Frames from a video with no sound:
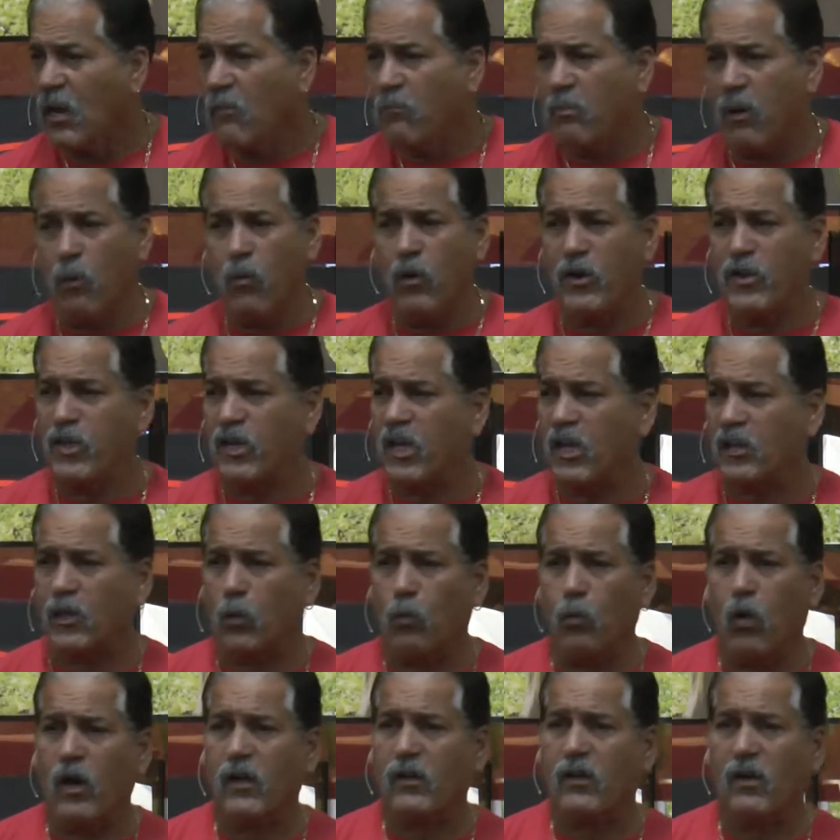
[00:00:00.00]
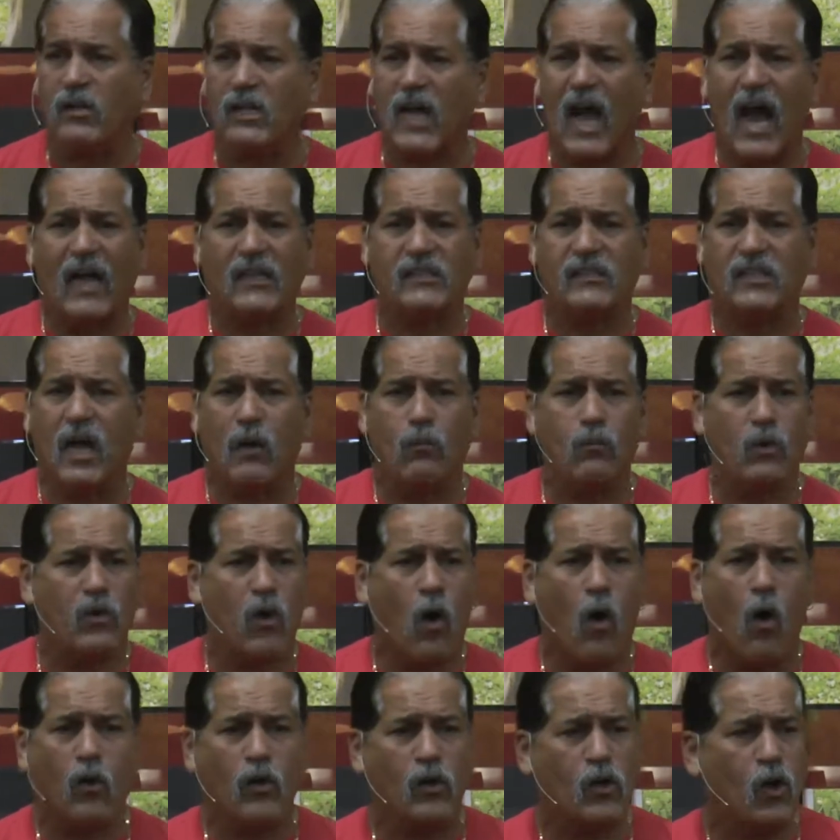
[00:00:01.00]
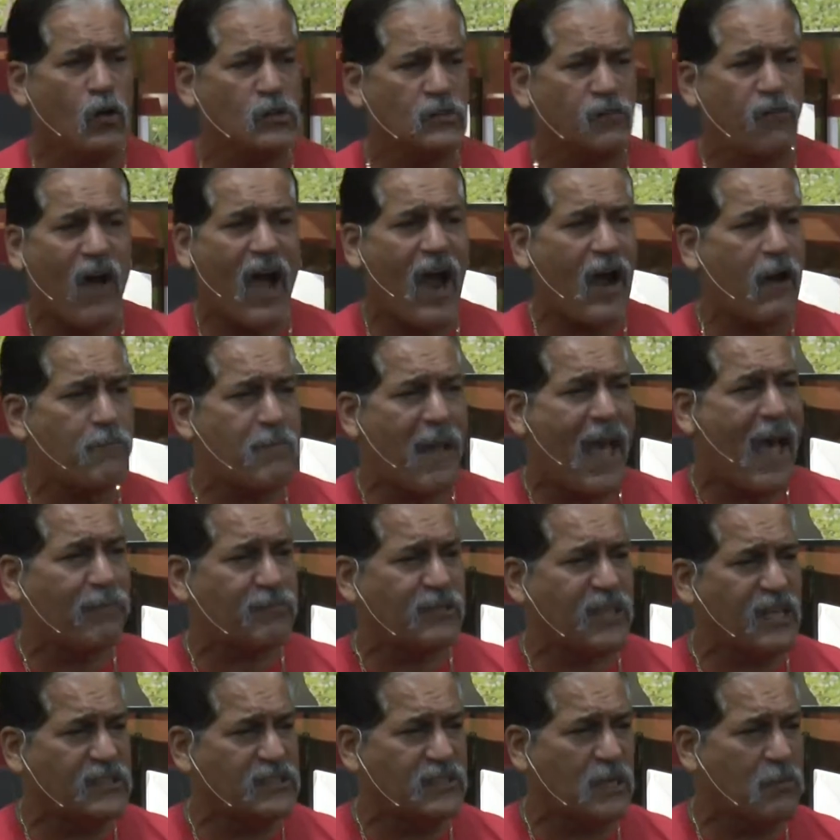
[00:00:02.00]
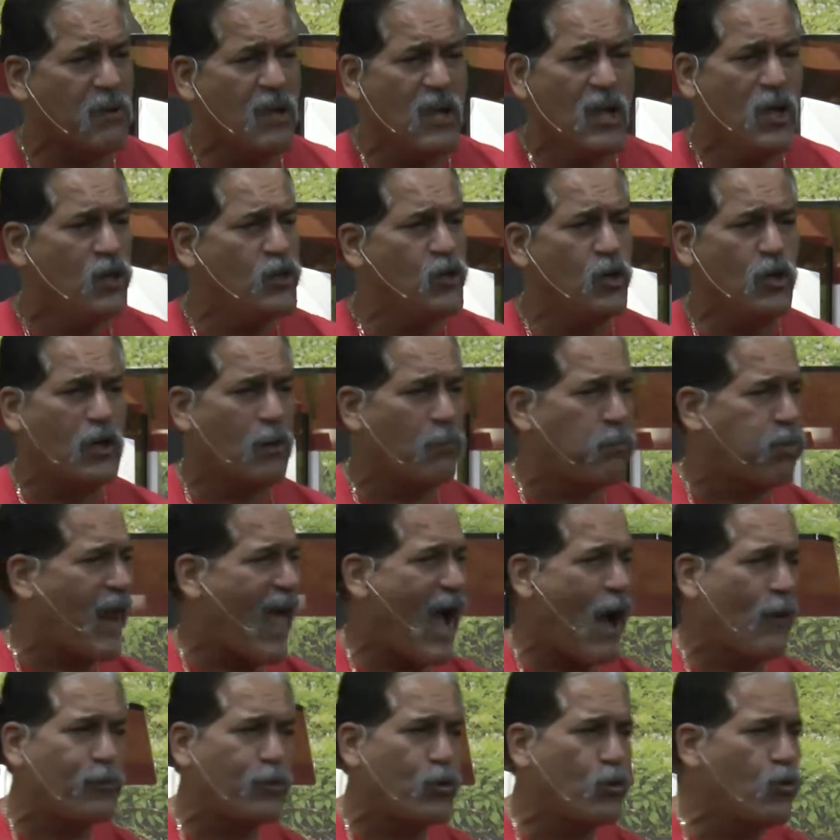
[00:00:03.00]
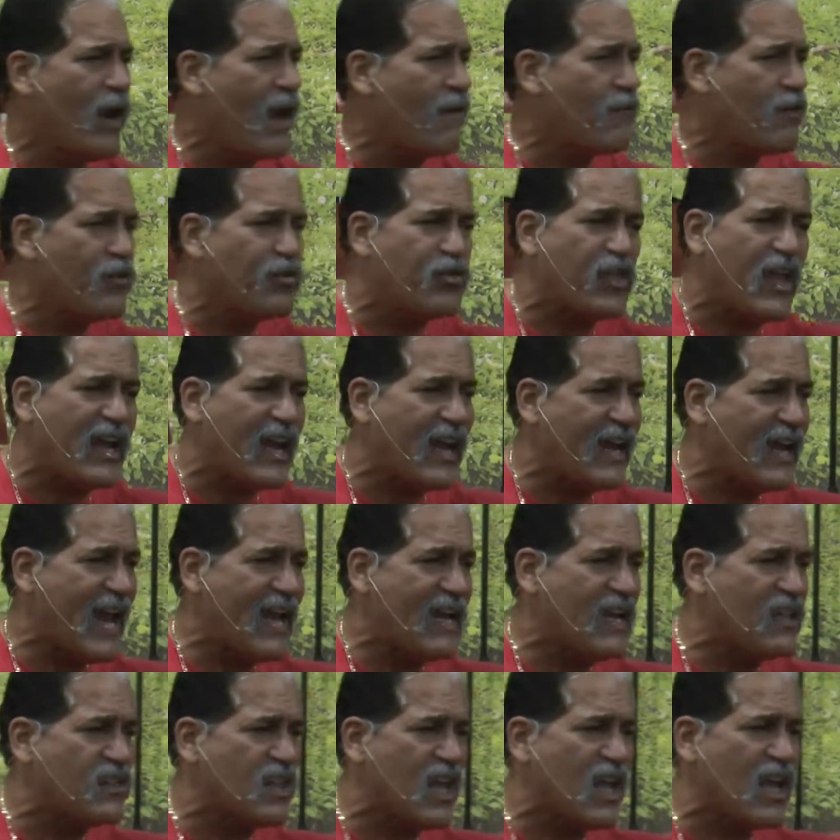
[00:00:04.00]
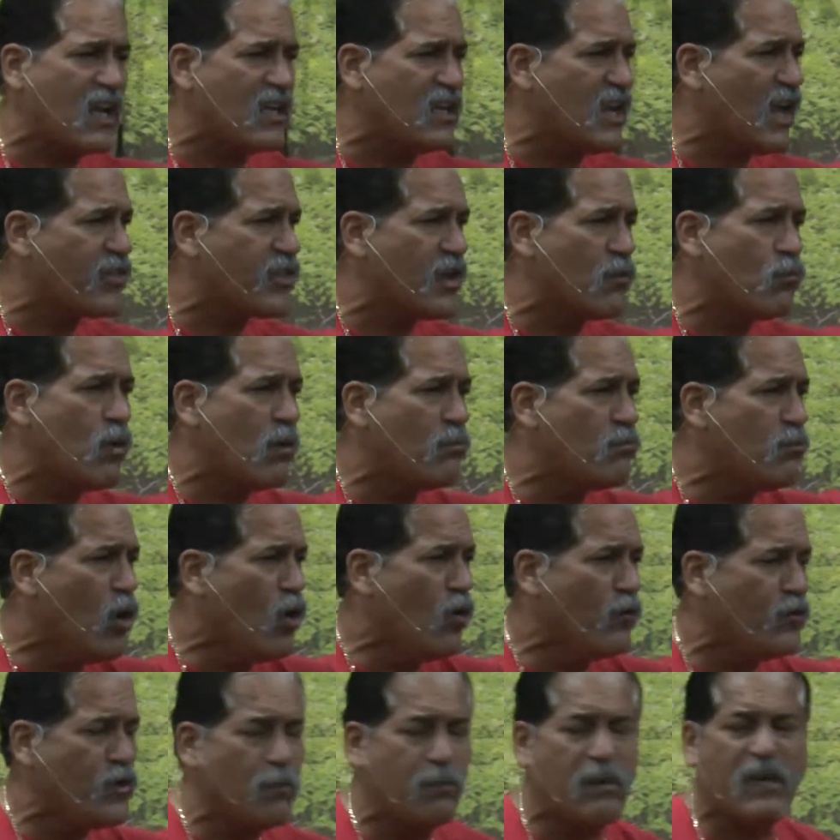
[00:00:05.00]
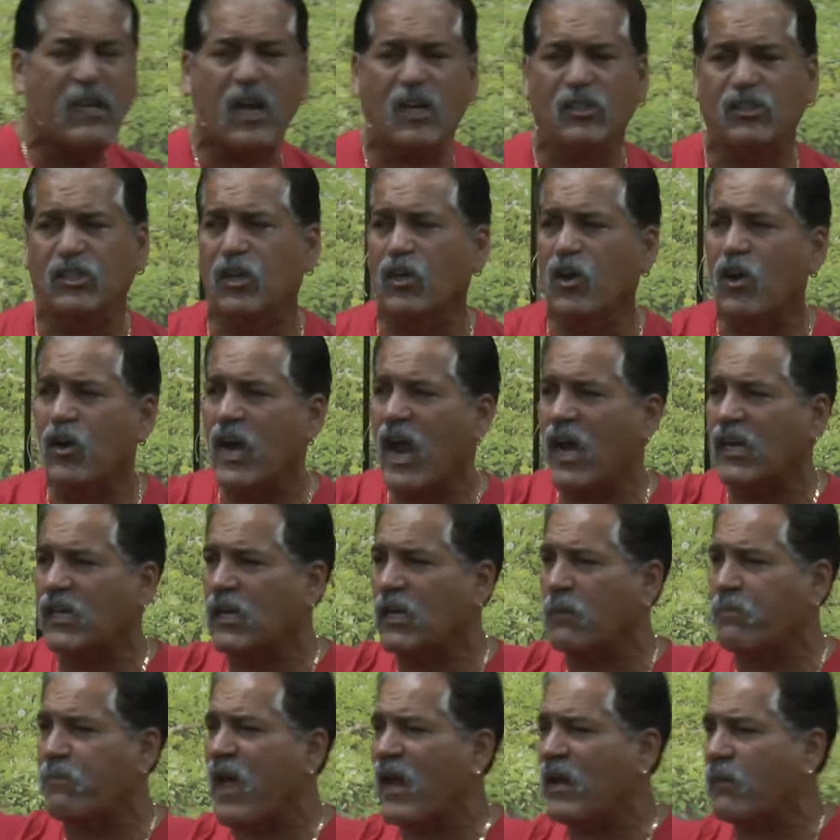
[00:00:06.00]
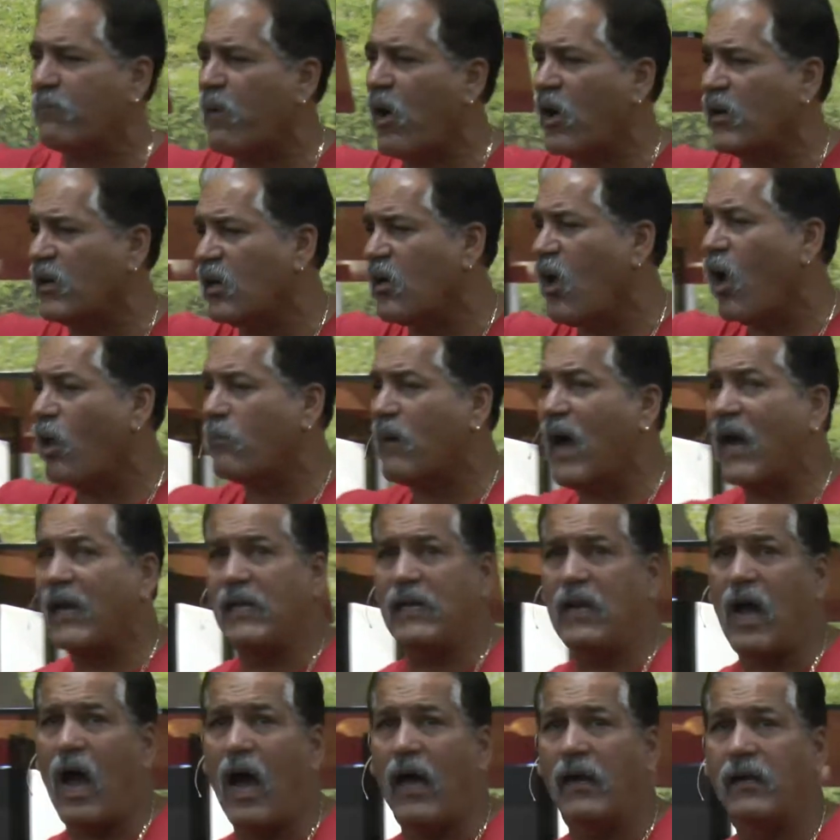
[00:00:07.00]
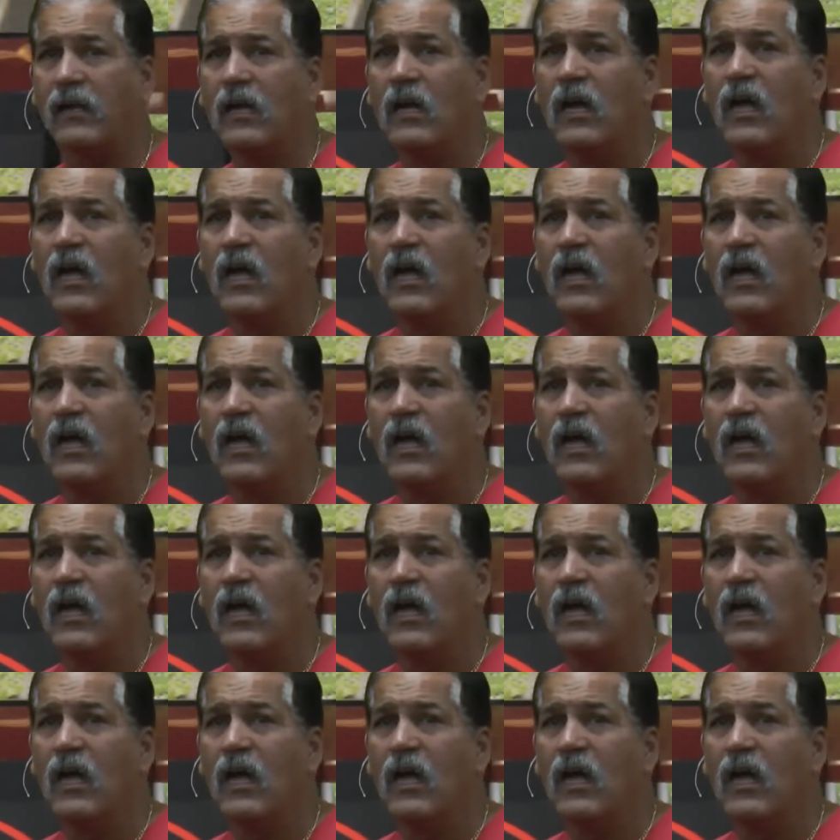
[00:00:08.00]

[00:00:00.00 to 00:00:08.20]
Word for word: But when you get the work of God done with the Holy Ghost fire baptism, you can plow through everything and anything and nothing will move you because you learn how to depend upon an Almighty God.